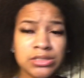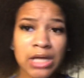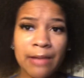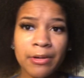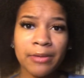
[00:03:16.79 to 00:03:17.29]
So
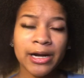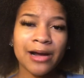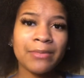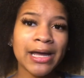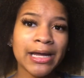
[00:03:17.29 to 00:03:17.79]
I'm gonna part
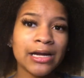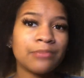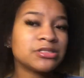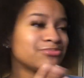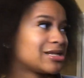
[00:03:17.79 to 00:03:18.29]
out my hair, and
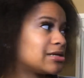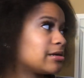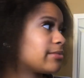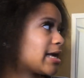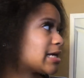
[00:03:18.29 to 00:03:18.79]
I'm gonna speed it
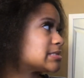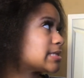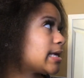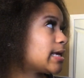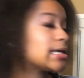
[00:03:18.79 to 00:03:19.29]
up like I
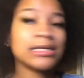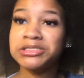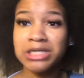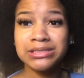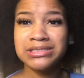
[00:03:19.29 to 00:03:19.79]
said, and
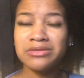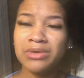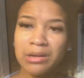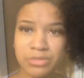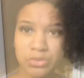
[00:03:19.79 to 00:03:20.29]
let y'all see
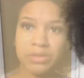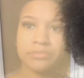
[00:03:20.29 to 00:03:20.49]
what I'm doing.